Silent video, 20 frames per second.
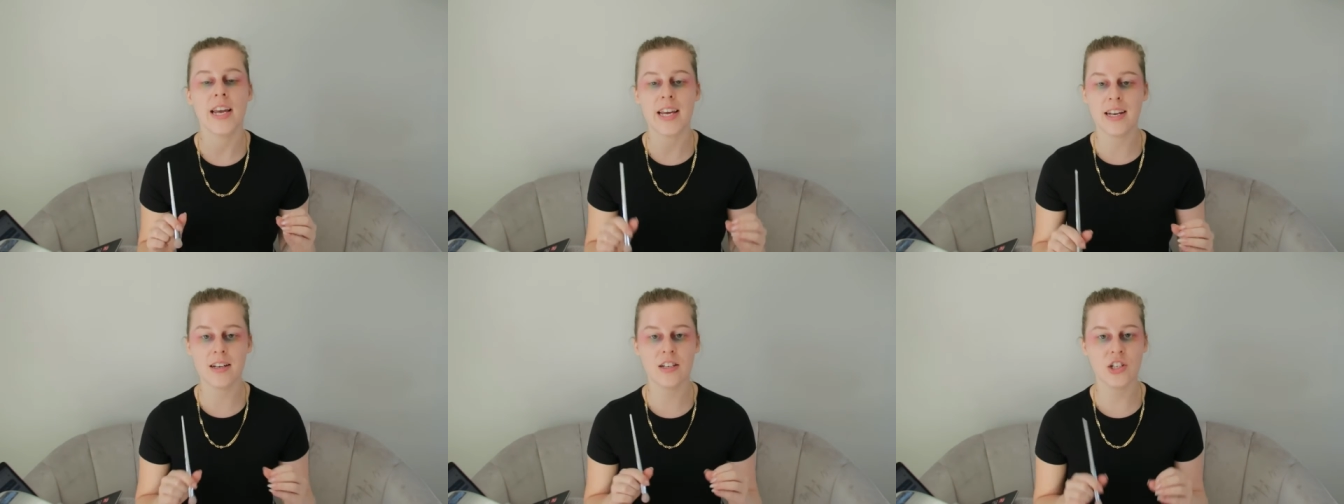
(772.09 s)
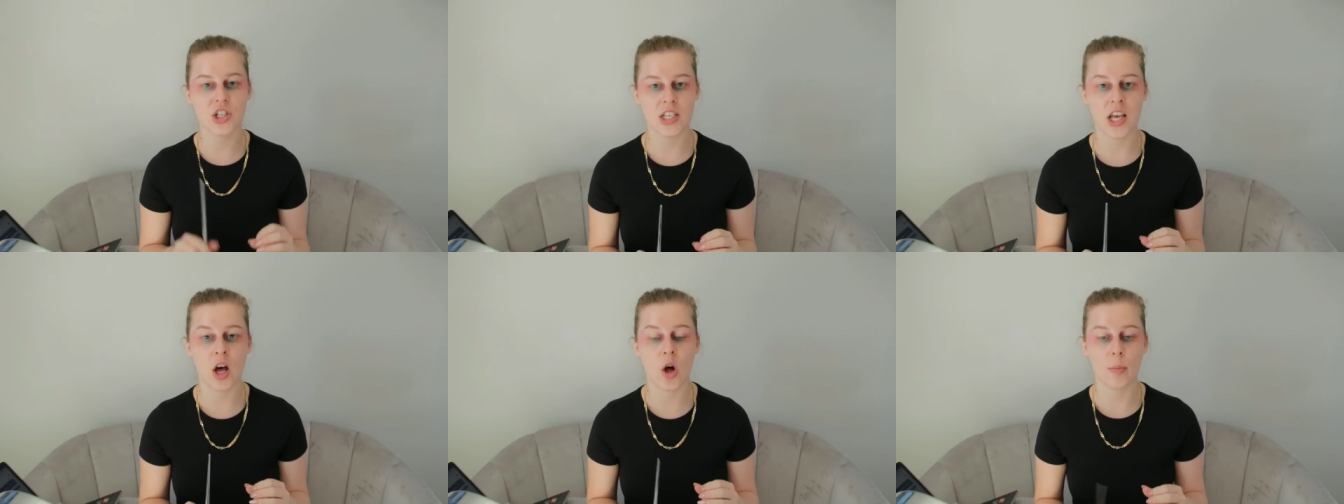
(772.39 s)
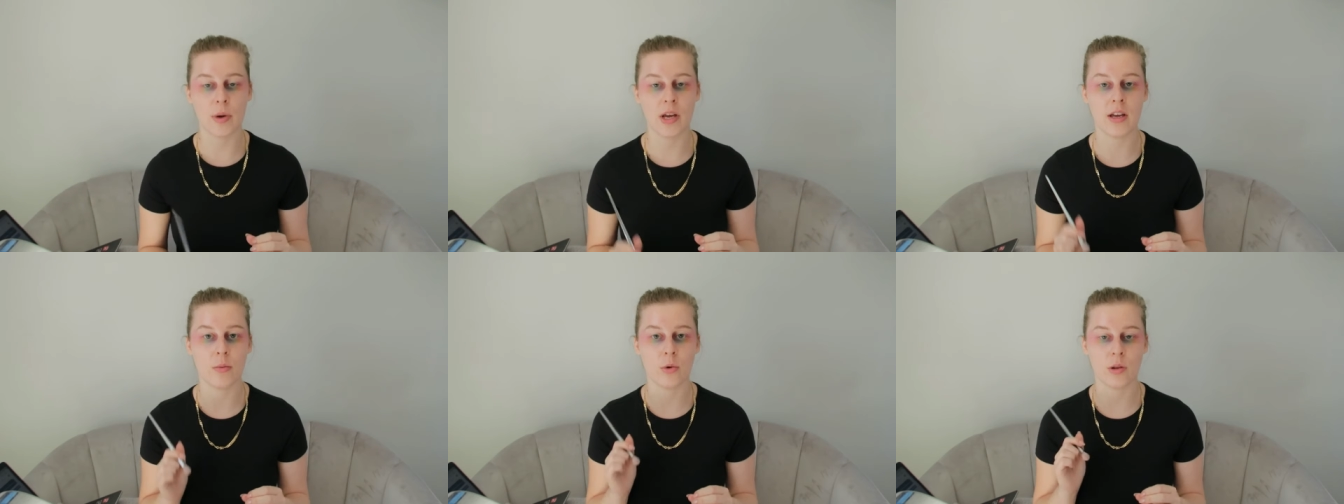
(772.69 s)
He didn't just
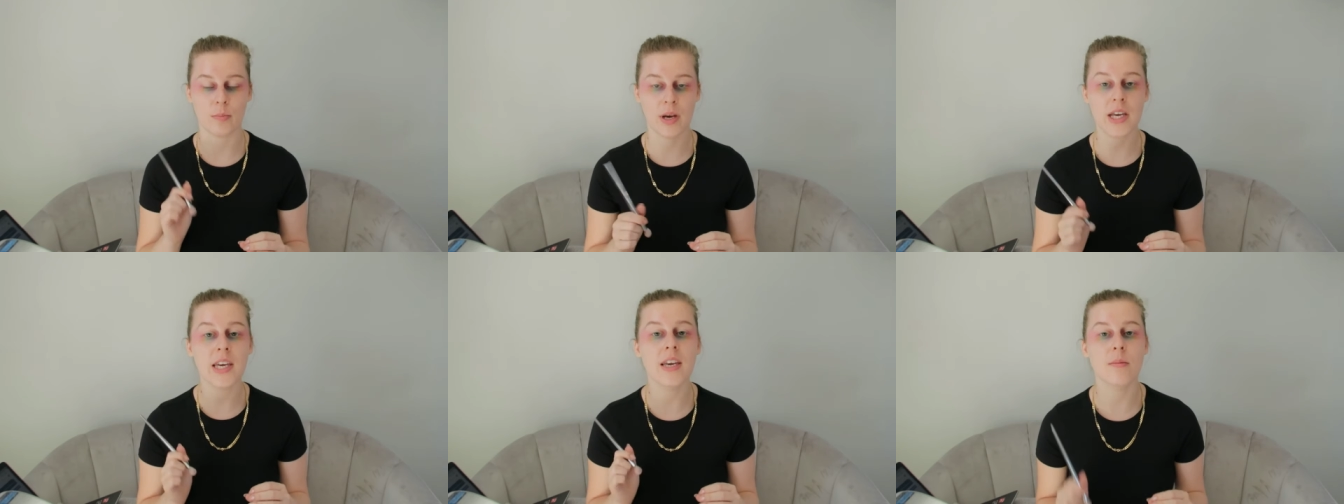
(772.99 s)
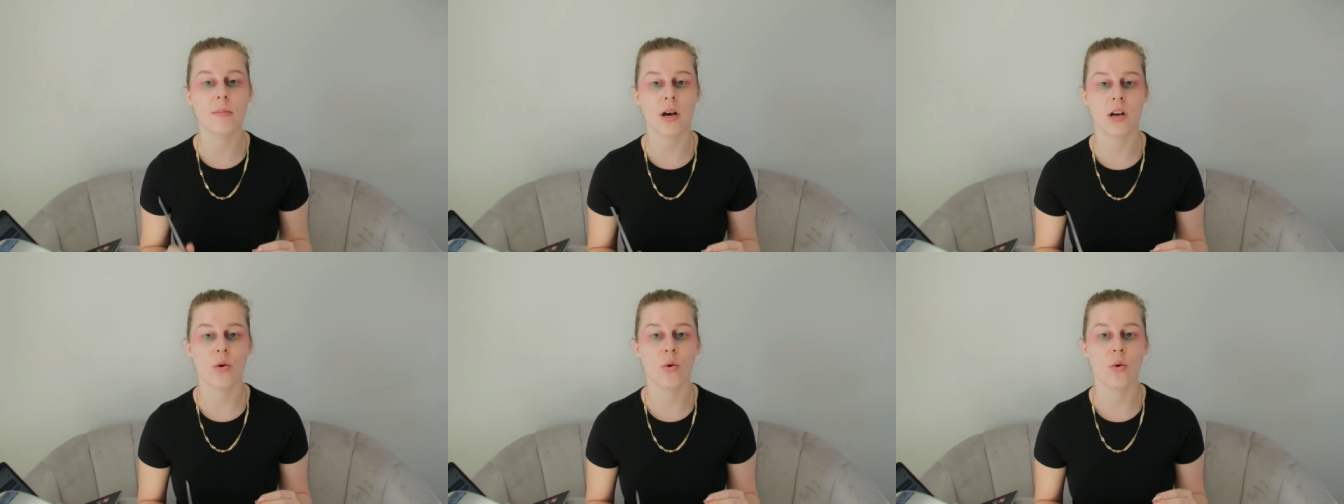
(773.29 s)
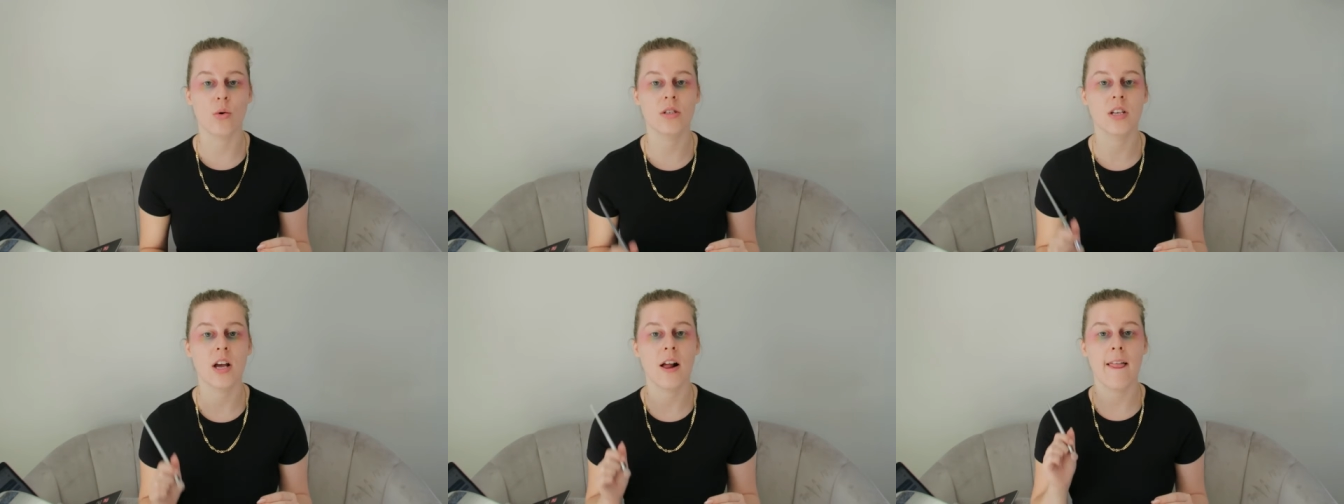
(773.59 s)
help me with picking my
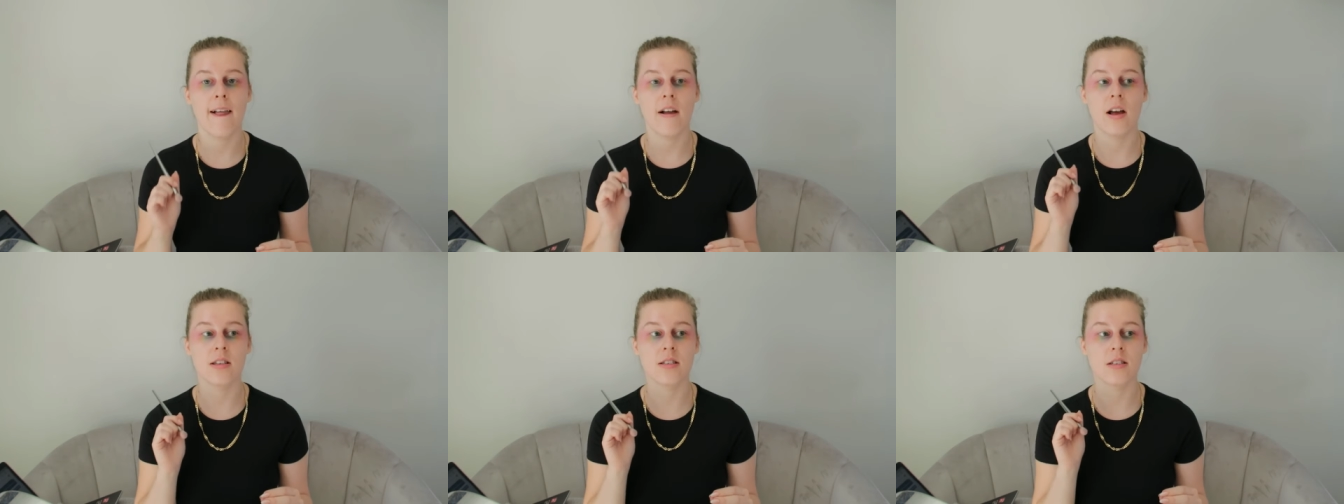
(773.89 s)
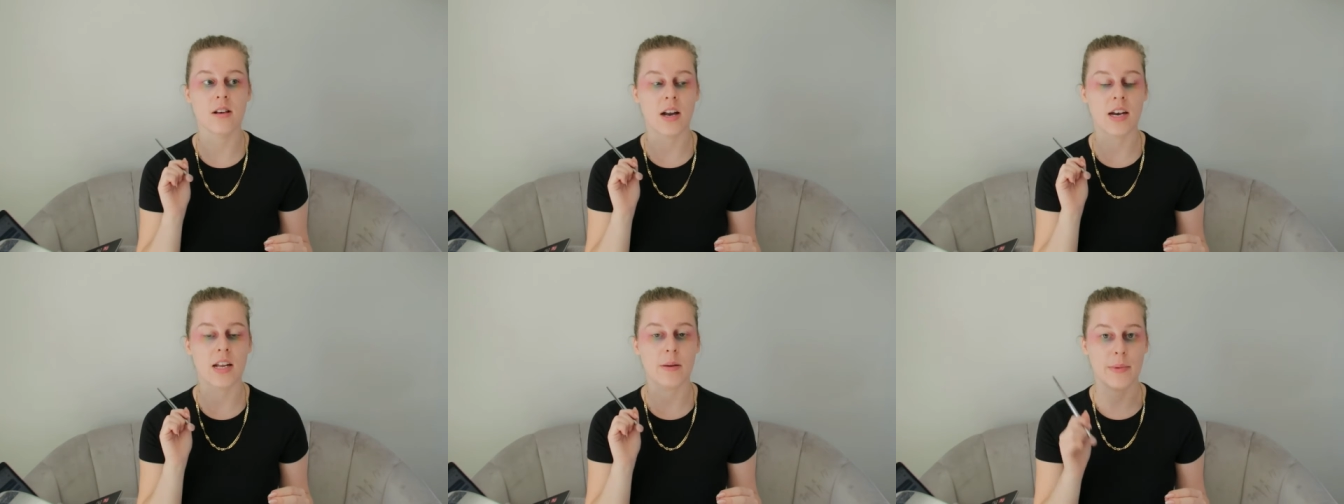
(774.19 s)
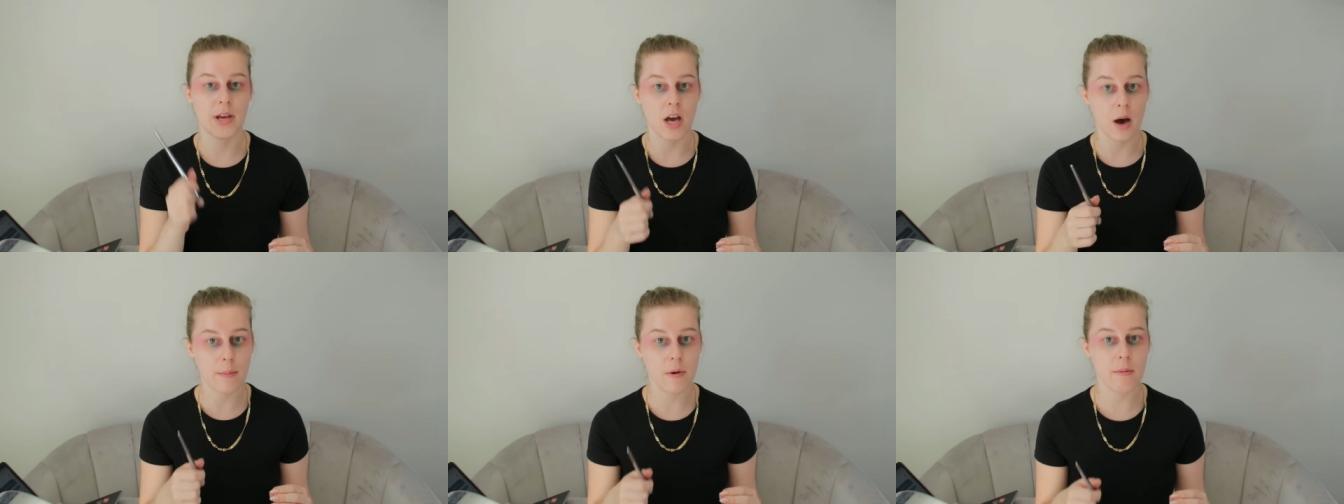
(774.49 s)
course,
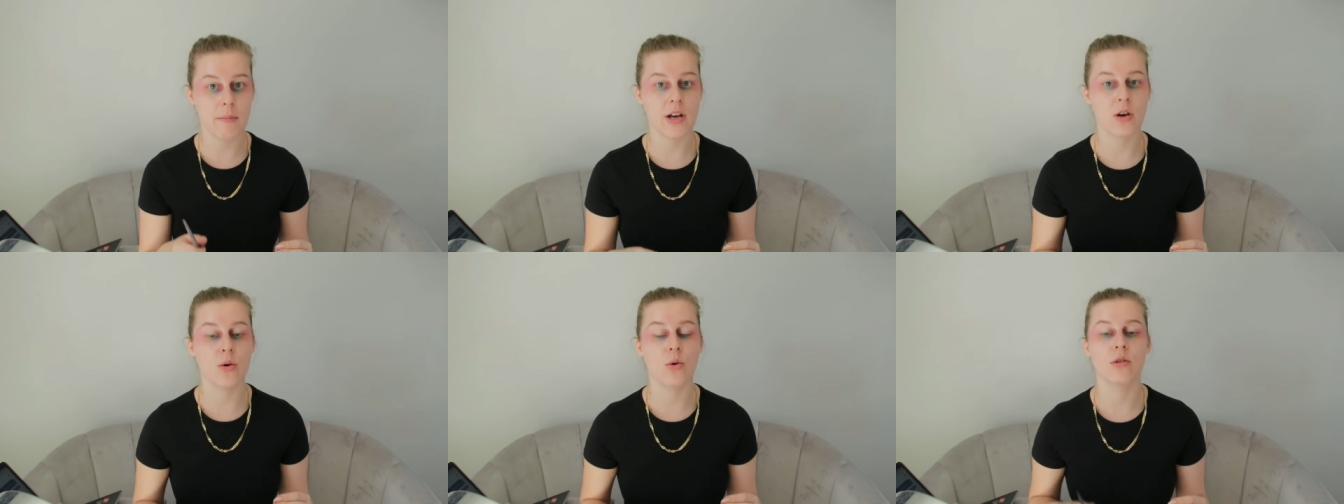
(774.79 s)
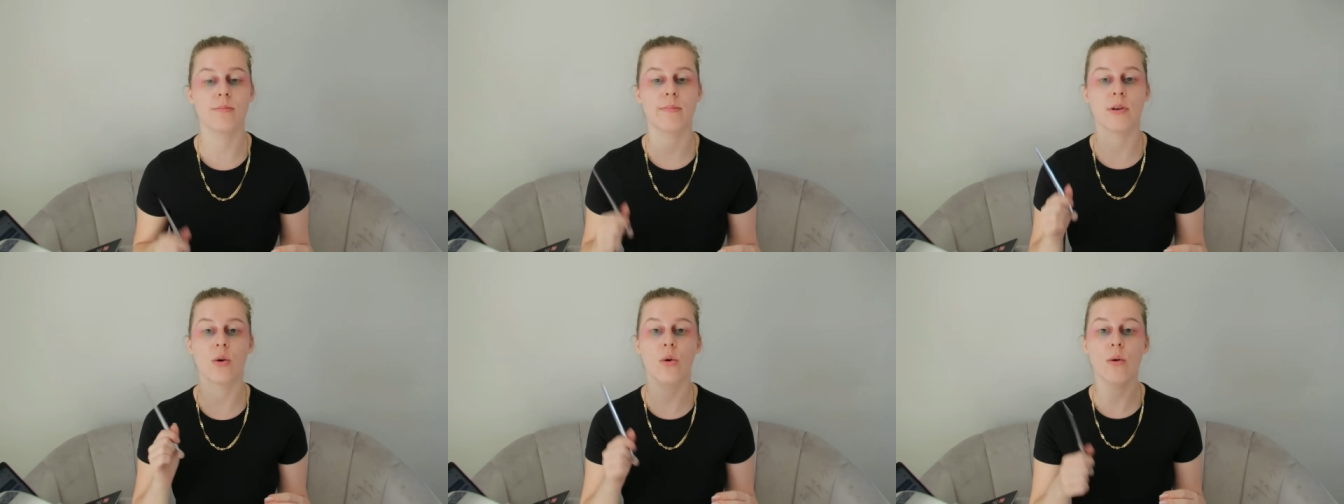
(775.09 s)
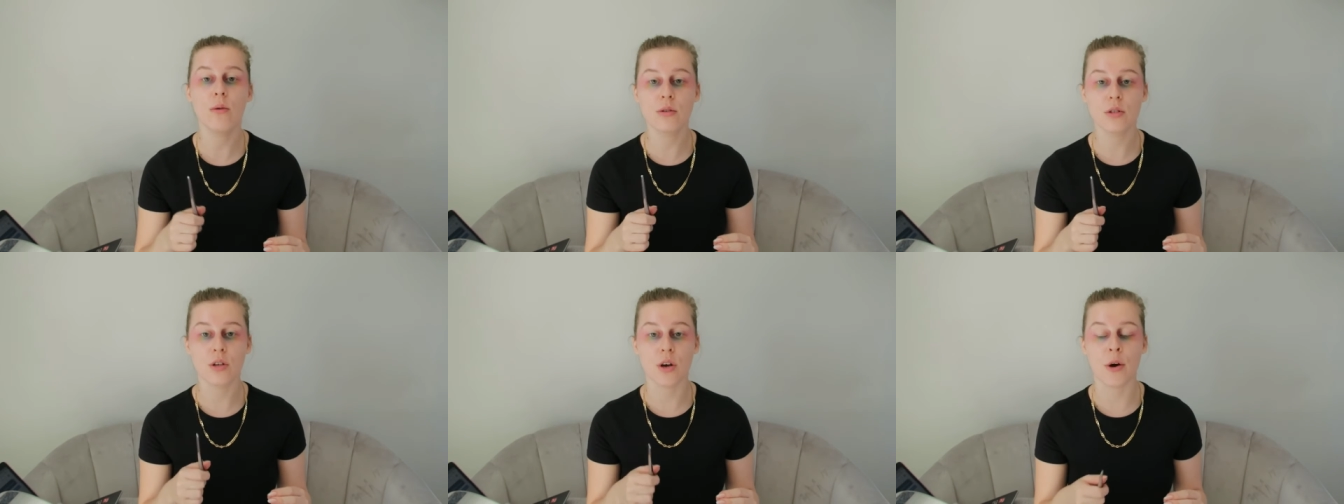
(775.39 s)
signing me up on my course, but
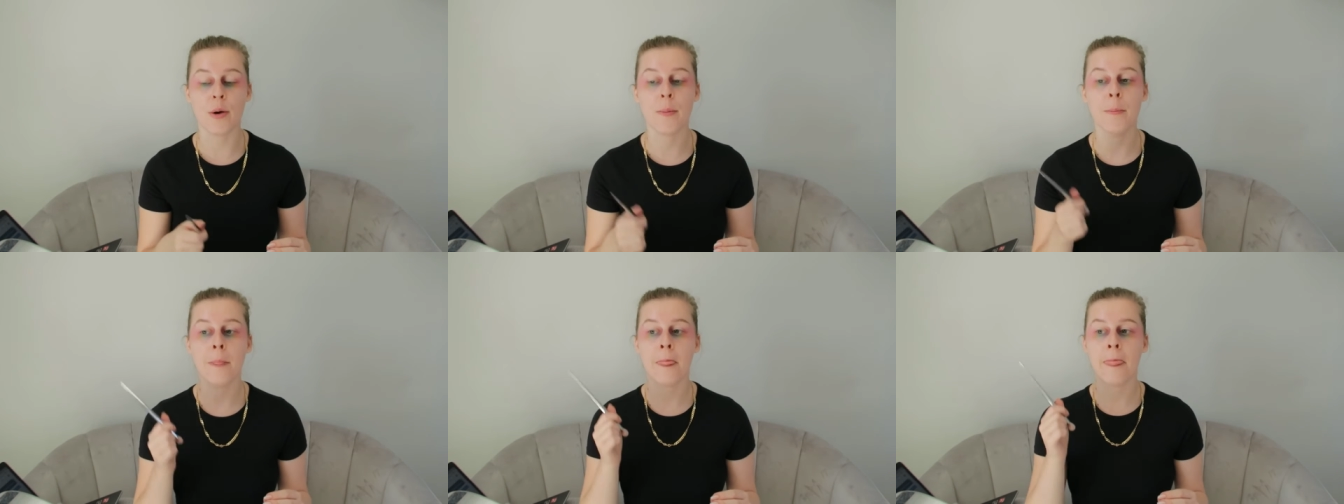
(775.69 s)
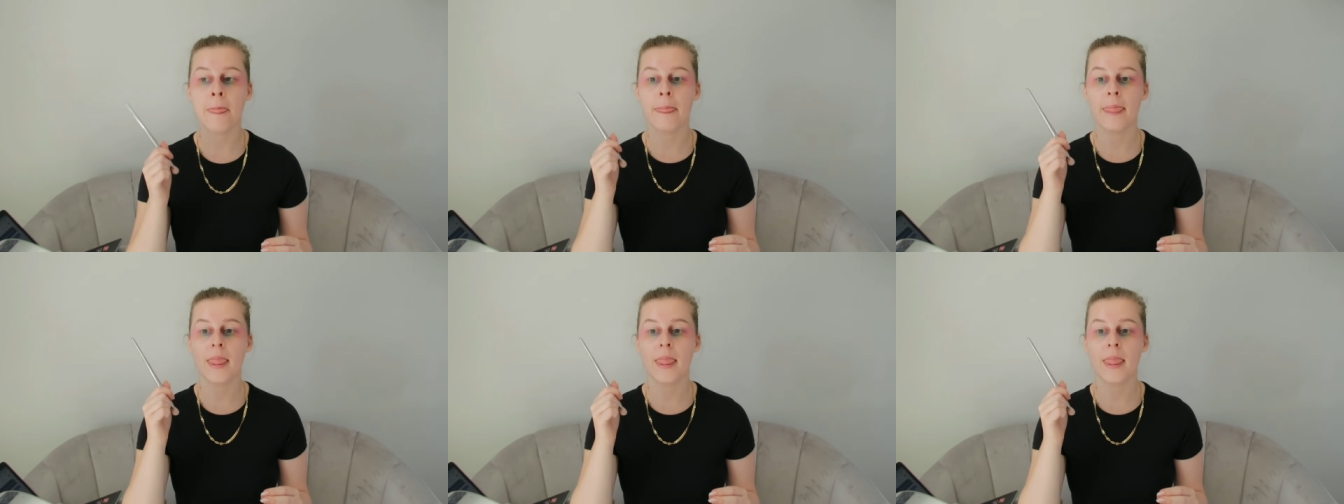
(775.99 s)
also